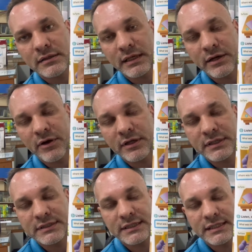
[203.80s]
there are
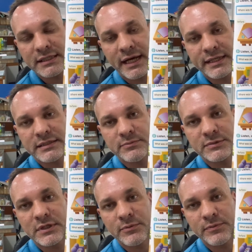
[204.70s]
the 6
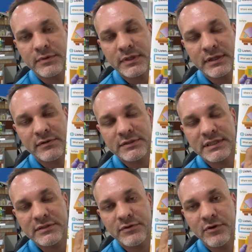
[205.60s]
items, the
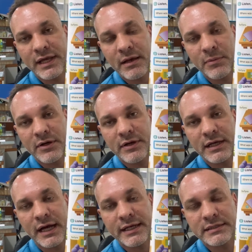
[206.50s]
6
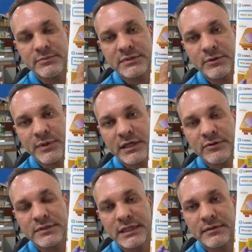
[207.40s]
vocabulary items that we're
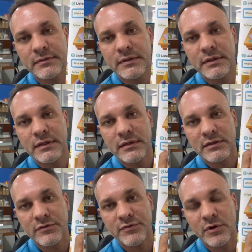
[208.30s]
using:
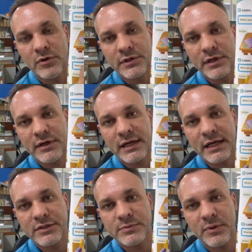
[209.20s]
the folder,
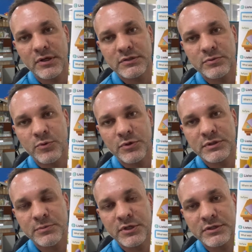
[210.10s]
lunchbox,
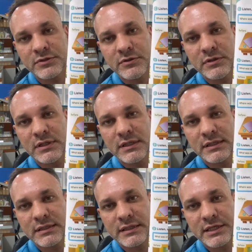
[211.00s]
water bottle,
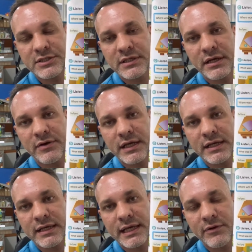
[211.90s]
dictionary,
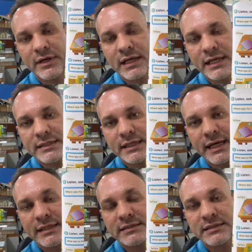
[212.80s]
calculator,
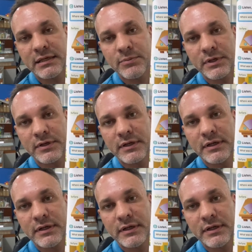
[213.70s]
and stapler.